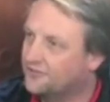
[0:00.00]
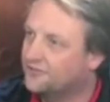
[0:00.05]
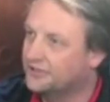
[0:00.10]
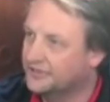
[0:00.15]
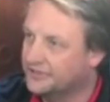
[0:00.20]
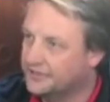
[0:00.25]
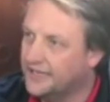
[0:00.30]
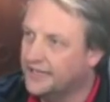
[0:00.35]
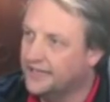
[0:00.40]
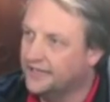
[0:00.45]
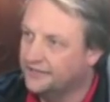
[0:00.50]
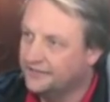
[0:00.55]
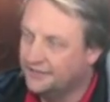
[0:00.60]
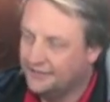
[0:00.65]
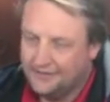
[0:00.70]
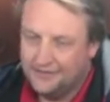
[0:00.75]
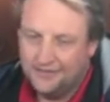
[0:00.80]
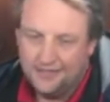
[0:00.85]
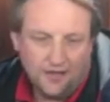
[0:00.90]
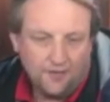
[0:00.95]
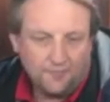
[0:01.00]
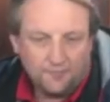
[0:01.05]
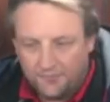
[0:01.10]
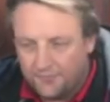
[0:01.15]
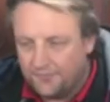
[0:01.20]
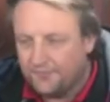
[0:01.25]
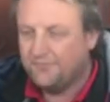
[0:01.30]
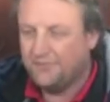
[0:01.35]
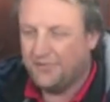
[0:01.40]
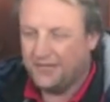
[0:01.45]
somebody who knows what they're doing with them,
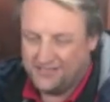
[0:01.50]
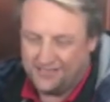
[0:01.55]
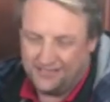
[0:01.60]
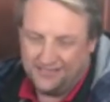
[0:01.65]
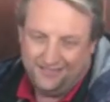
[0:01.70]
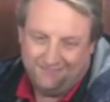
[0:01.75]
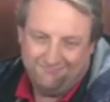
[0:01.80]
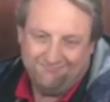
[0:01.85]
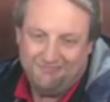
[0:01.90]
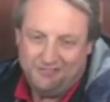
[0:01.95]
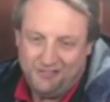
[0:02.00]
I'm assuming. Basically,